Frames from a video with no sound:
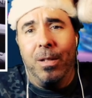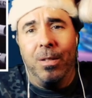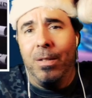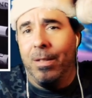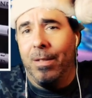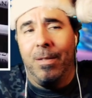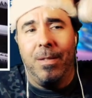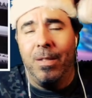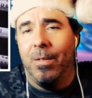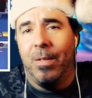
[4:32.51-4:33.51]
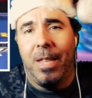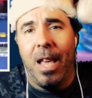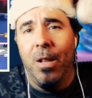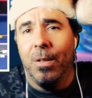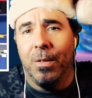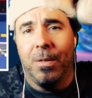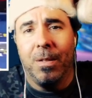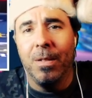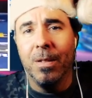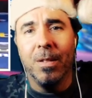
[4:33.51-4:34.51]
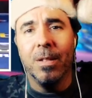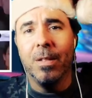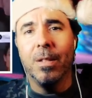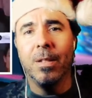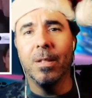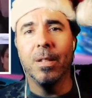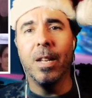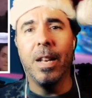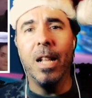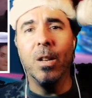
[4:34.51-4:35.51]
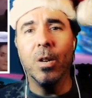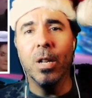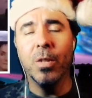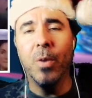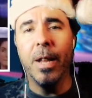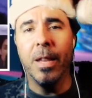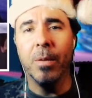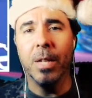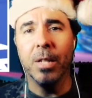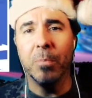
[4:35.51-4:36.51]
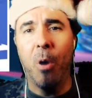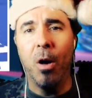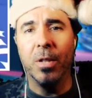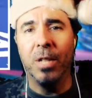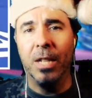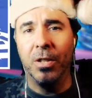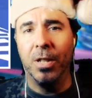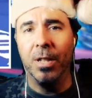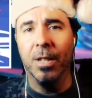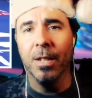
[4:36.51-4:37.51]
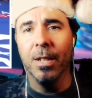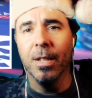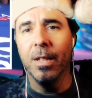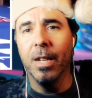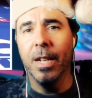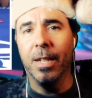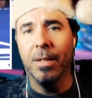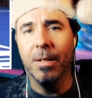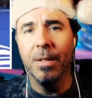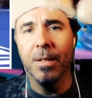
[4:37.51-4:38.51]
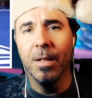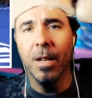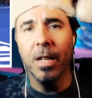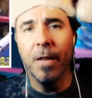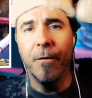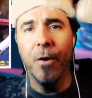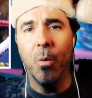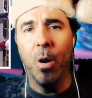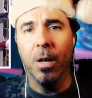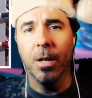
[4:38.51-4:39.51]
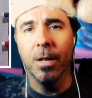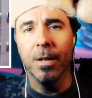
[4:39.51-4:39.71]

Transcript: It's just skills. Canelo couldn't do anything. It was like a sparring session. Look at this. Look at the footwork.